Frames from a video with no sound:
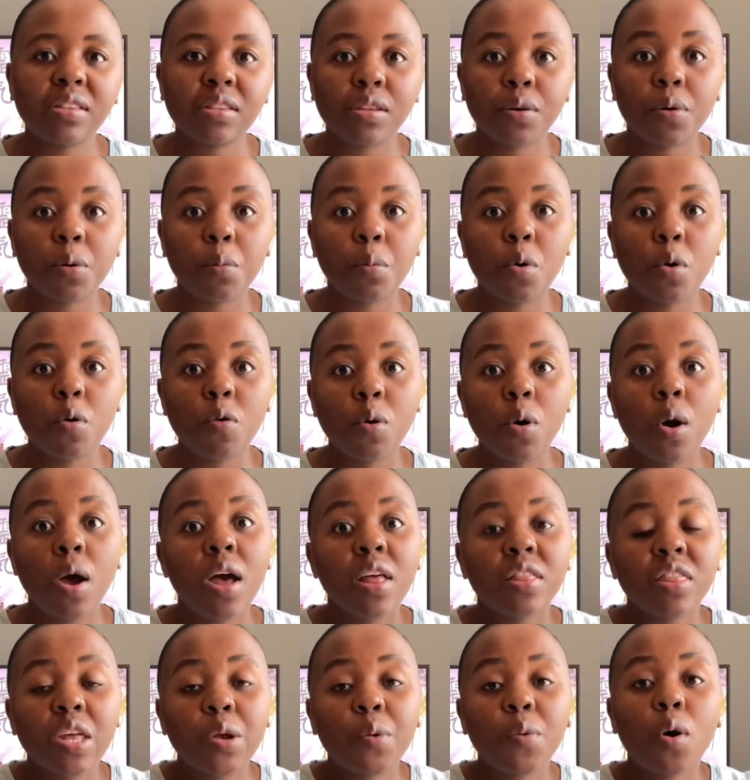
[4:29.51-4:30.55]
There
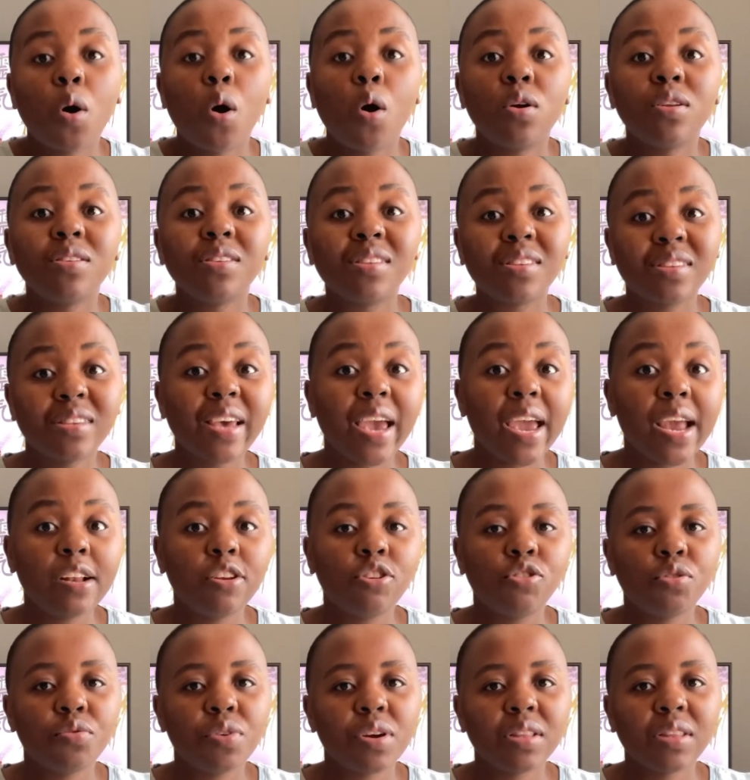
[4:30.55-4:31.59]
were on sale
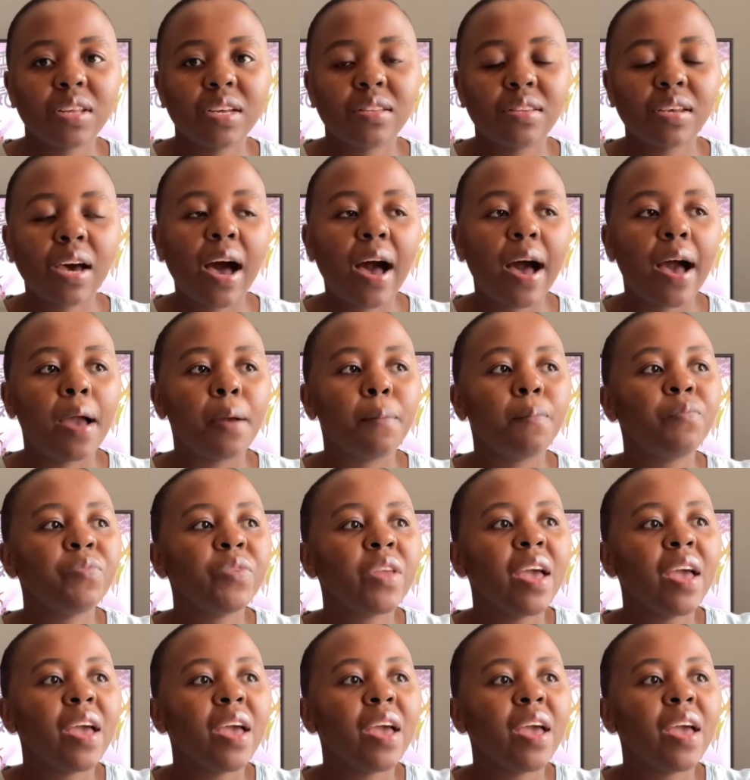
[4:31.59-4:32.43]
during the time.